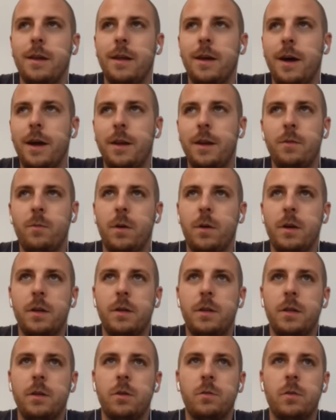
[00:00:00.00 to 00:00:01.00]
I didn't
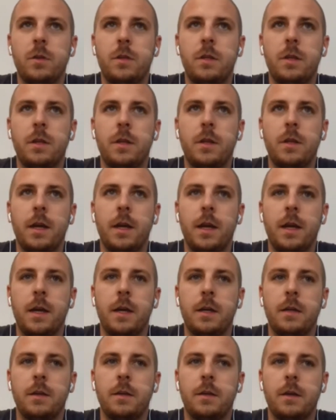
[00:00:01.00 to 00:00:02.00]
want to deal with it,
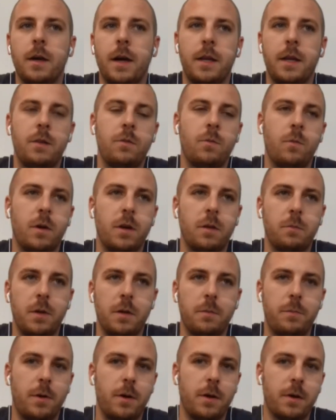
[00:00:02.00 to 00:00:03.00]
and I didn't want to be
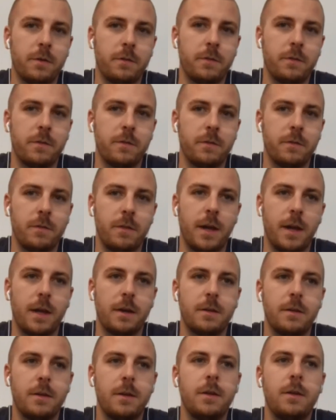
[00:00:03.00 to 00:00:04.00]
a part of
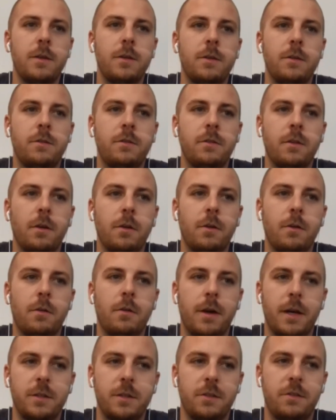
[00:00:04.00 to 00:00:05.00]
that.
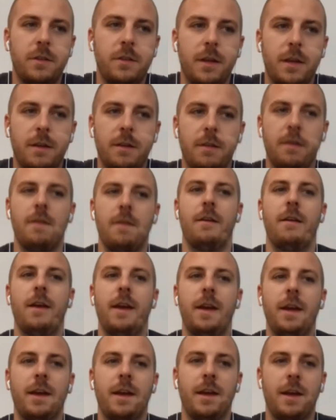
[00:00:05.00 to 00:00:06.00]
So I just said,
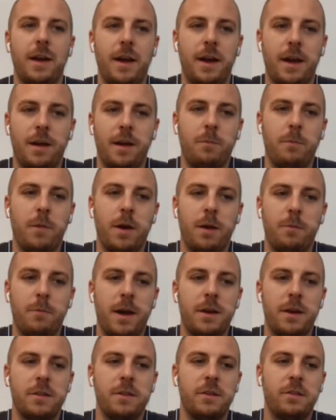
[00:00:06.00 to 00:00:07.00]
hey, I'm
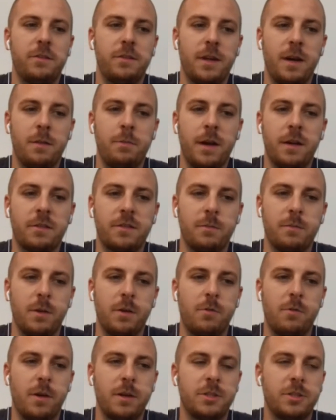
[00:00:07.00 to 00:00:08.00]
out of this. Stop asking
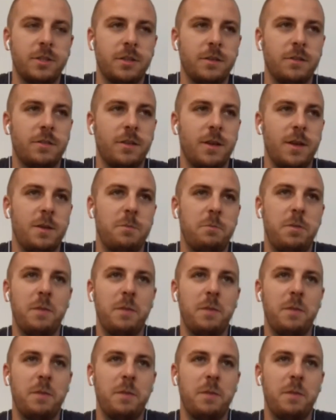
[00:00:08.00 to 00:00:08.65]
me questions.